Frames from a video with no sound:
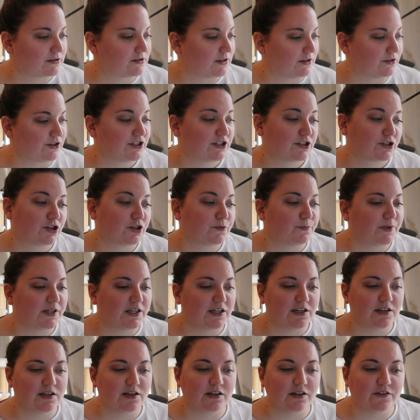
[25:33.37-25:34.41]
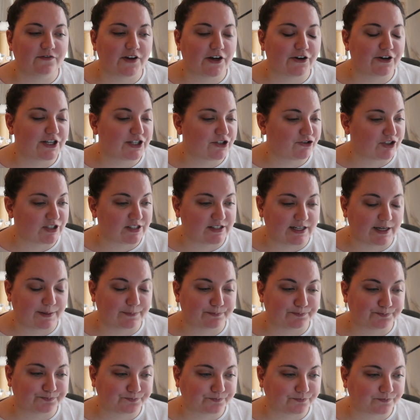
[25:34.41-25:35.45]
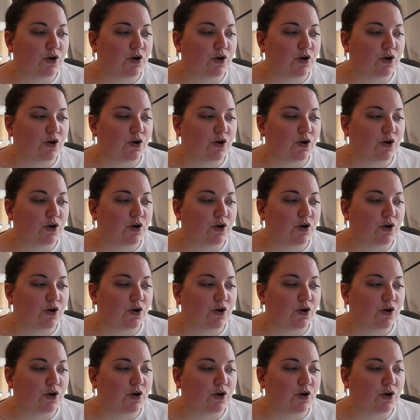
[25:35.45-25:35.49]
So this could be very interesting.